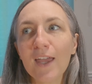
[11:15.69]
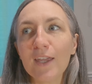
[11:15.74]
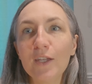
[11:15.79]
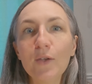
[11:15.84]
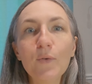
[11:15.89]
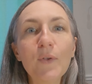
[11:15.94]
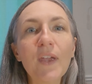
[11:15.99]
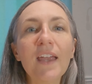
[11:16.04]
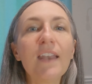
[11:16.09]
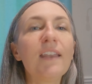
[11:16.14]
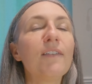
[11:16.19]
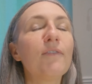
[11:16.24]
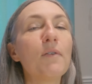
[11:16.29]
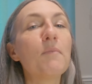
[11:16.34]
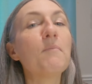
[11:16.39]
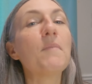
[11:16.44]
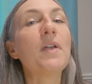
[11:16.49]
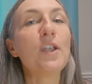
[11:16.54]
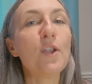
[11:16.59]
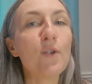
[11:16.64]
you can't
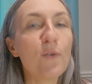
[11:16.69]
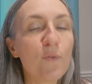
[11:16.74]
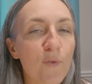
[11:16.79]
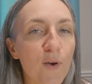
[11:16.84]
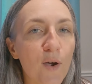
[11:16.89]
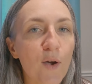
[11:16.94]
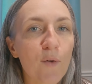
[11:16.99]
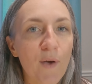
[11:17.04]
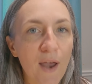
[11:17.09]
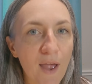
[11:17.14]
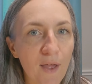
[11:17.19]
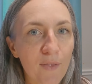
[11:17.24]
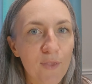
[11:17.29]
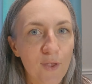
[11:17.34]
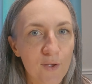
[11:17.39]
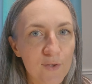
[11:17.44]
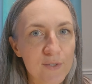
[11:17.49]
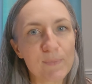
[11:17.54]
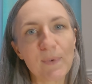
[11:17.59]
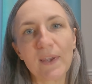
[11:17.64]
even maneuver around
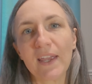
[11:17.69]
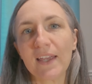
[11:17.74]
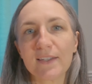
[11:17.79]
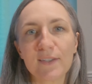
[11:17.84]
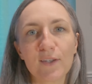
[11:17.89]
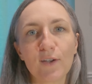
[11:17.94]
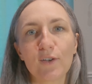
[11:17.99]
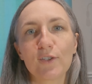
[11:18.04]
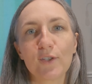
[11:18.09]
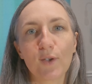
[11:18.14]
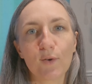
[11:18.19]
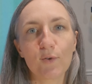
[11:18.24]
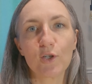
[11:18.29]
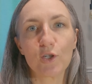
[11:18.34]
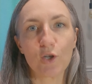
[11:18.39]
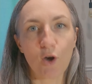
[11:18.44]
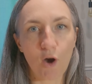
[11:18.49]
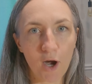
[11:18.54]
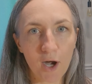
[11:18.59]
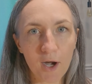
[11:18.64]
those because they're so
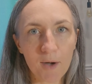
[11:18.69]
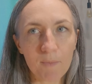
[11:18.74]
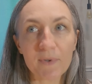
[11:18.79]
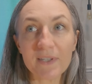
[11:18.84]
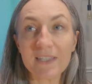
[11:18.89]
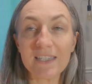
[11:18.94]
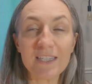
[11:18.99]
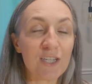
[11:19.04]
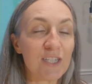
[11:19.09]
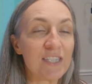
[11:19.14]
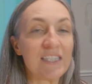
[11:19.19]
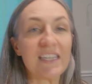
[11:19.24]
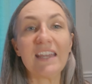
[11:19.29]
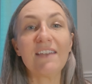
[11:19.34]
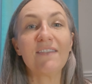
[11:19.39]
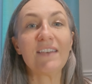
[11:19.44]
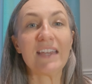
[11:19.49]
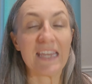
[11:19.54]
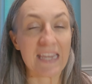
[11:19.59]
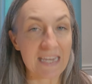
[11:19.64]
sharp just to
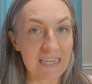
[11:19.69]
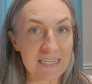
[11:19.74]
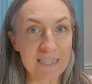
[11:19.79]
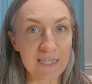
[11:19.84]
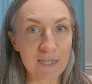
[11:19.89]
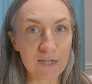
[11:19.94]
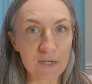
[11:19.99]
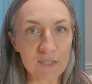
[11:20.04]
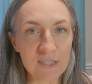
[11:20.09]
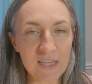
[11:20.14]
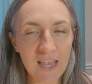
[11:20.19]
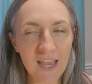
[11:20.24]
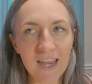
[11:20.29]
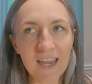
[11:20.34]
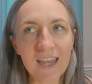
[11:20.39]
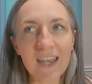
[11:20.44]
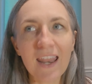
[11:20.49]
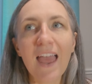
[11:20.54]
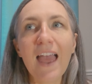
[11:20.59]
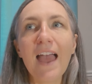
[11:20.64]
even get to your
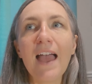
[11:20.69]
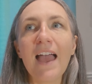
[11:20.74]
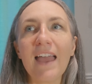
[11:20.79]
site.